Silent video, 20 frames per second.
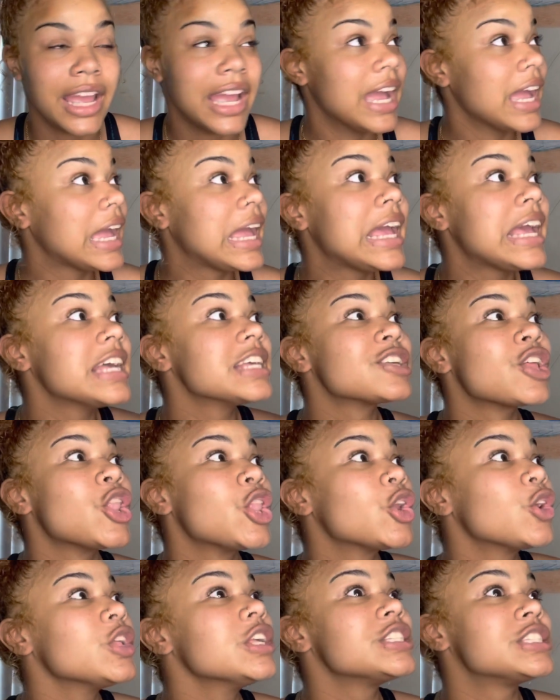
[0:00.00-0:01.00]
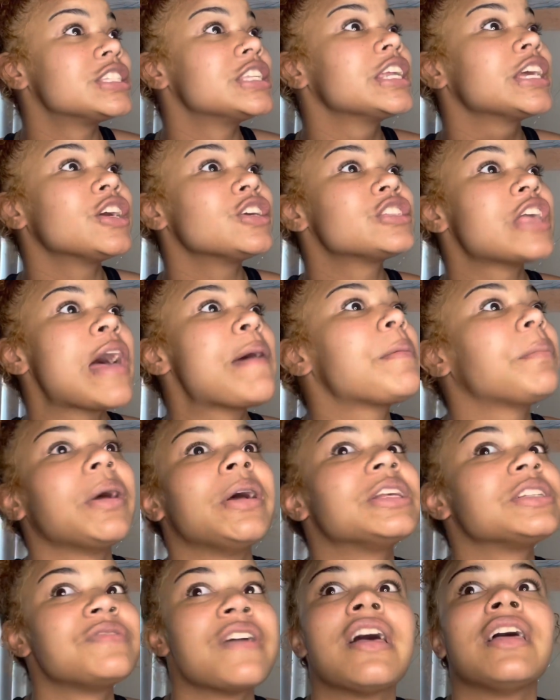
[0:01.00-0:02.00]
He is literally sitting here telling me about
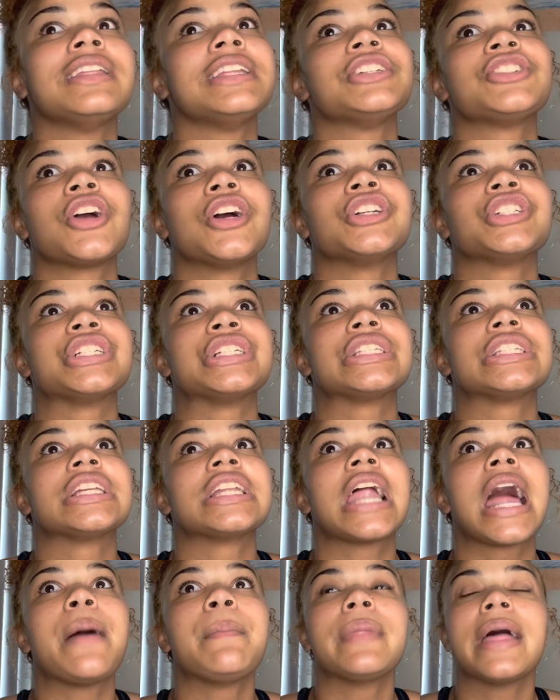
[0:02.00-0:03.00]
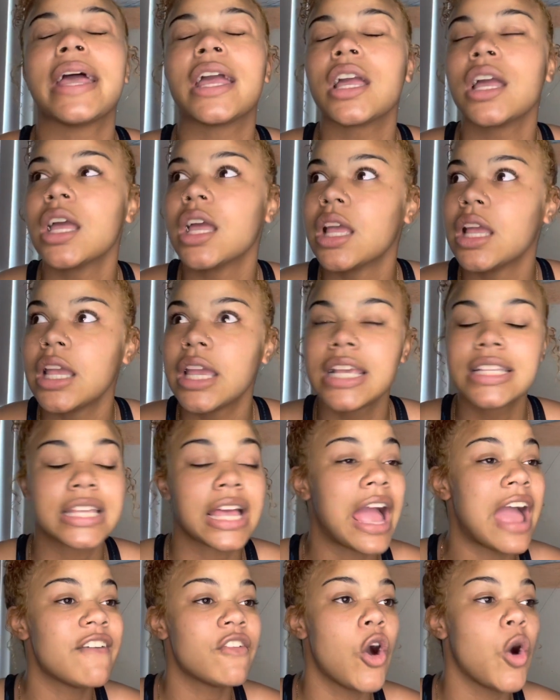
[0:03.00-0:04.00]
his felony charges. And I'm like, he's like, I
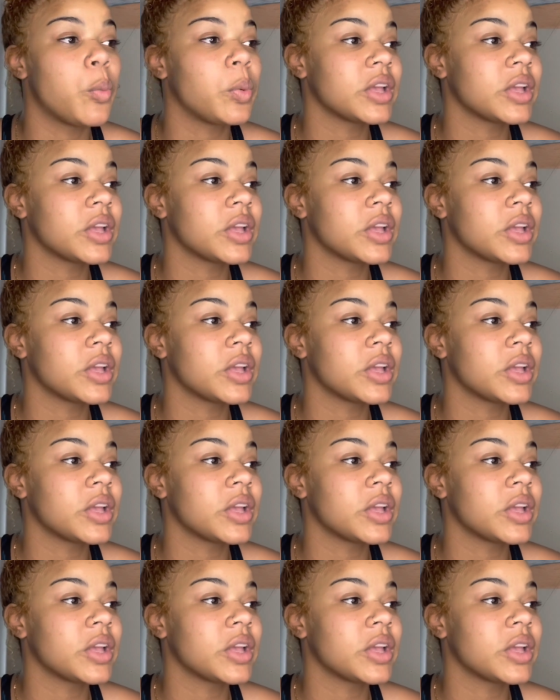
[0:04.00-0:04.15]
have an open